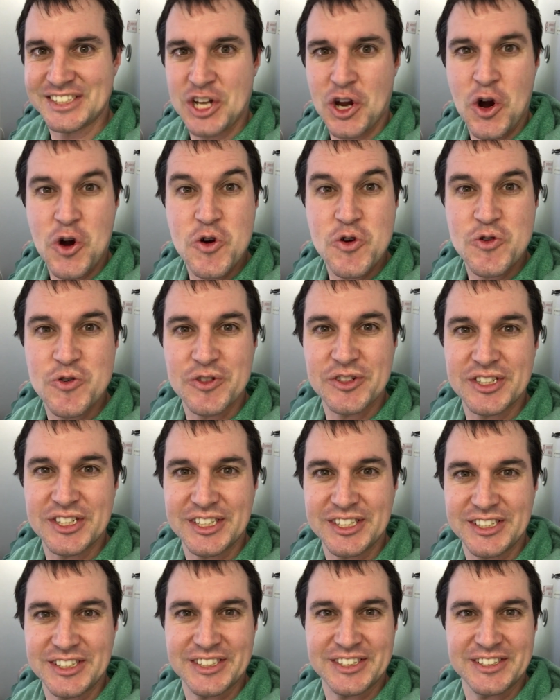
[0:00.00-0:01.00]

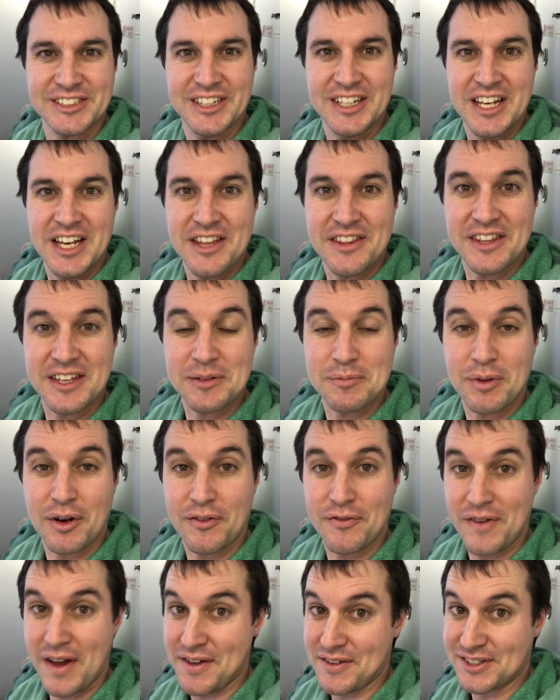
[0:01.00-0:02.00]
cozy and thing. But I
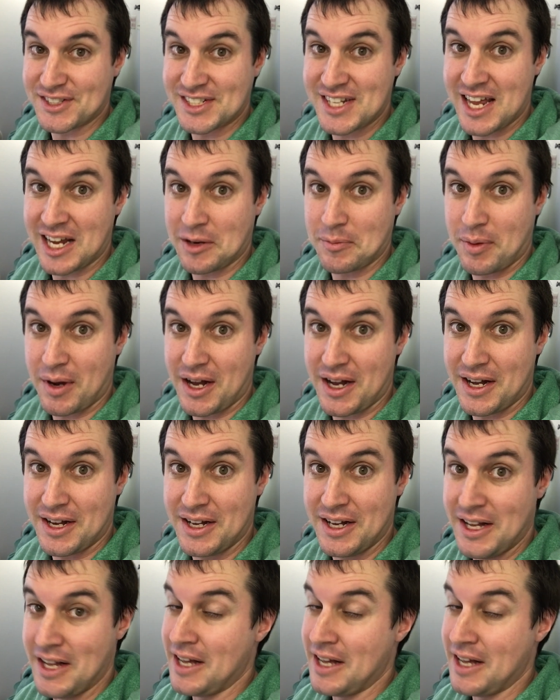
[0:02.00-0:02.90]
found a snack bar.